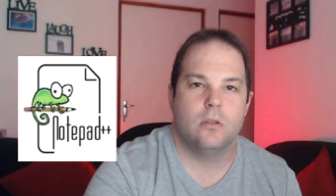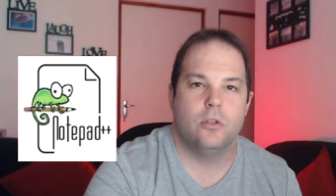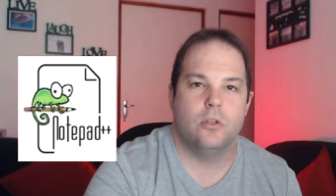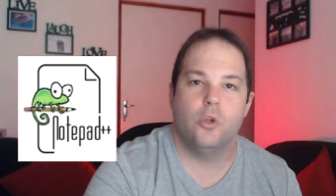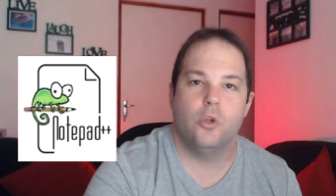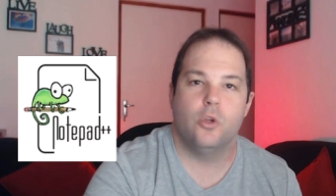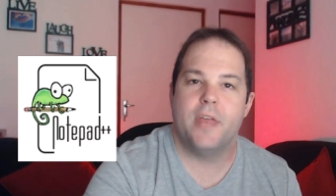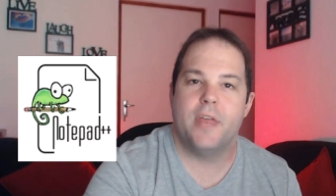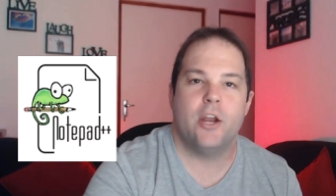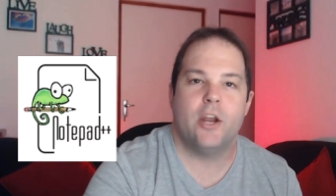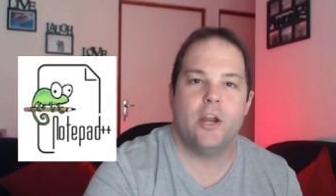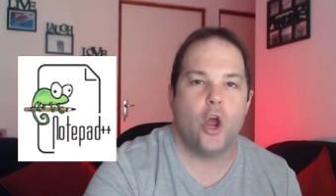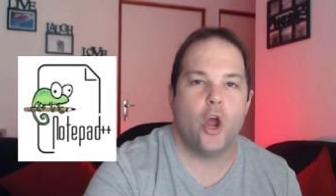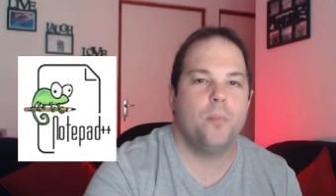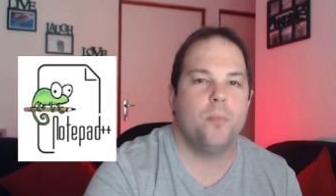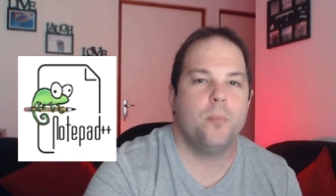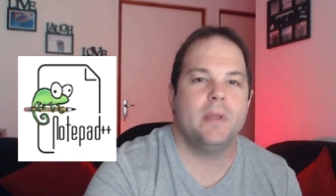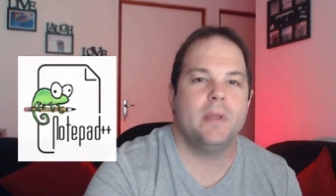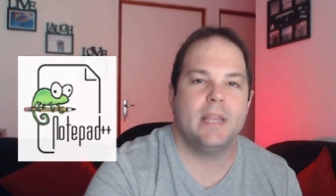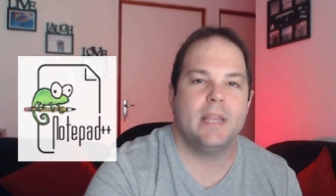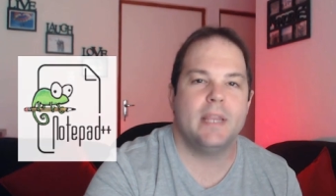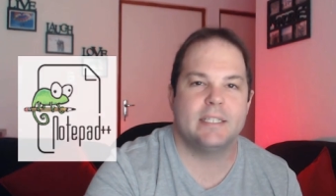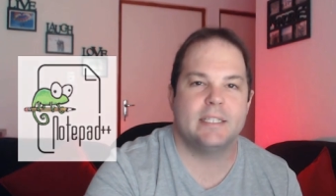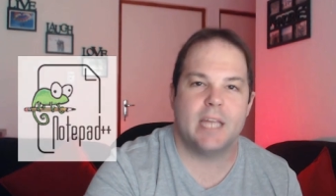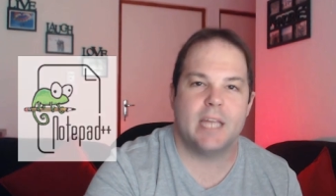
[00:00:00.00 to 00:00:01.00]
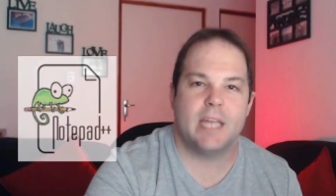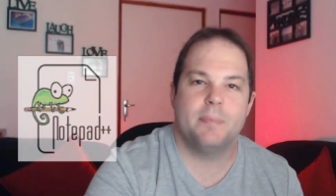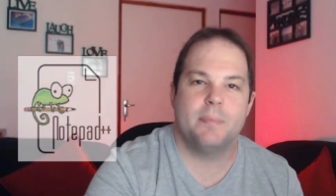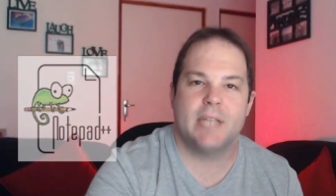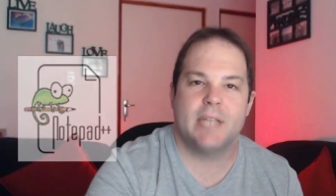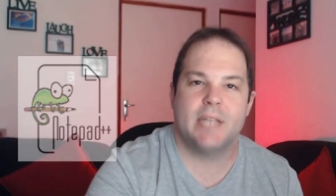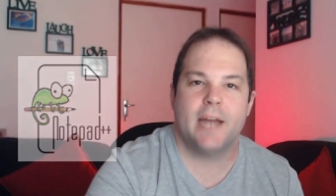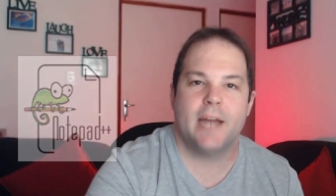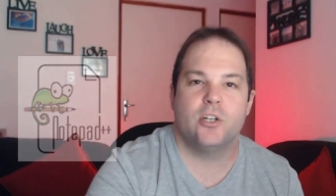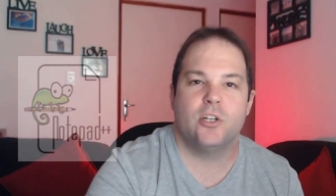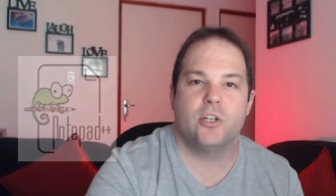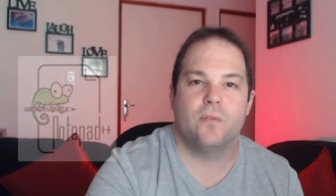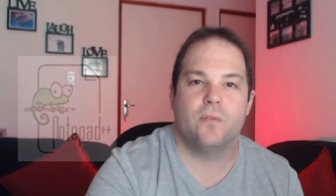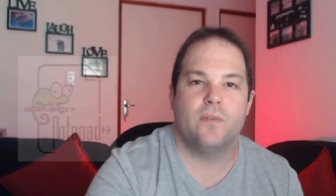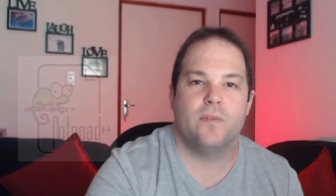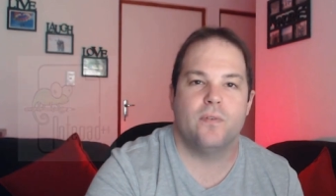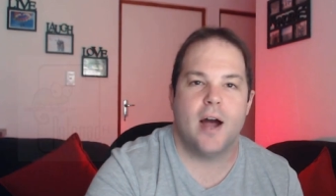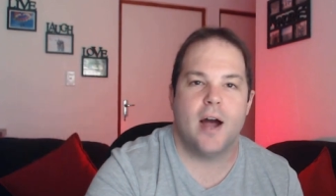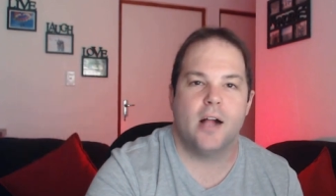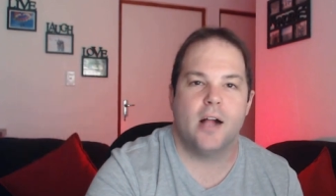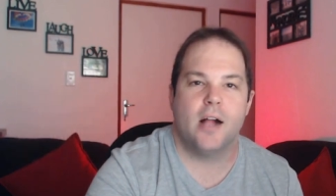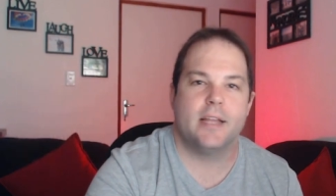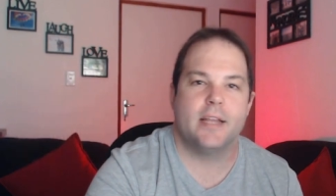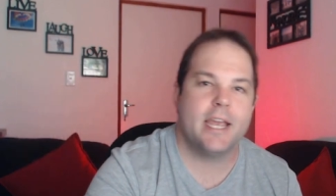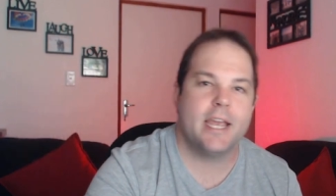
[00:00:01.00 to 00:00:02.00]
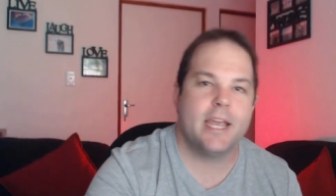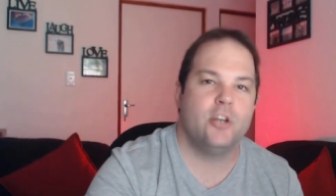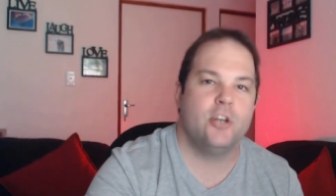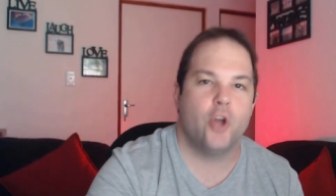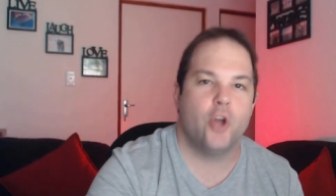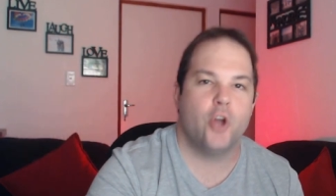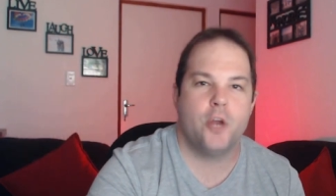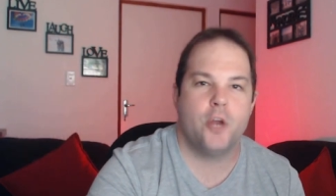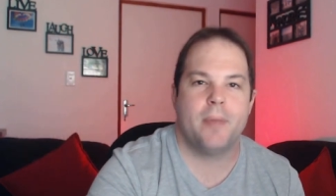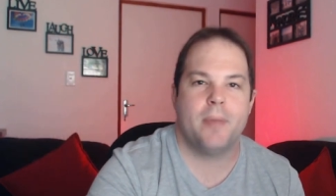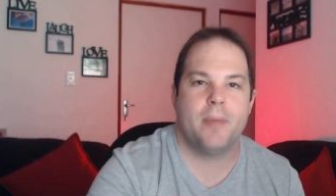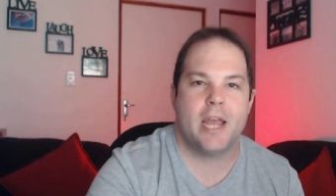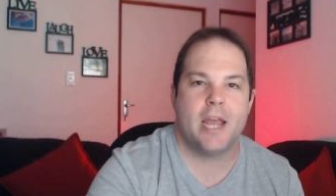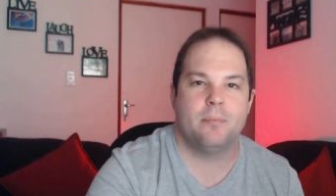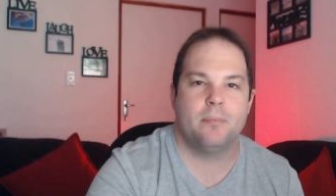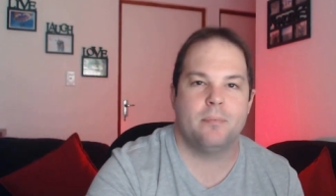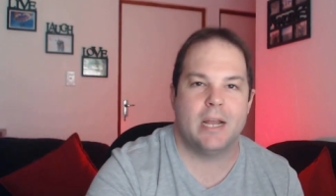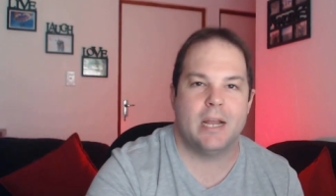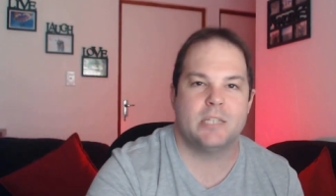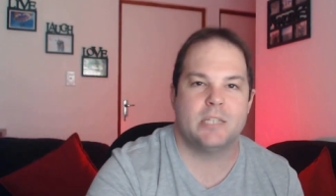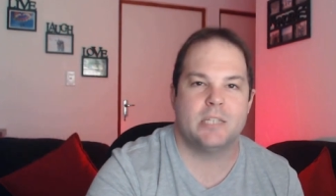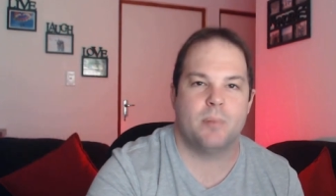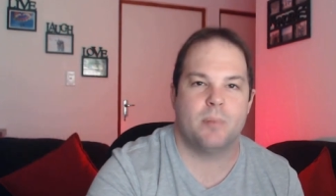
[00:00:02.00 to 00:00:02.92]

You'll then open the subtitle file in Notepad++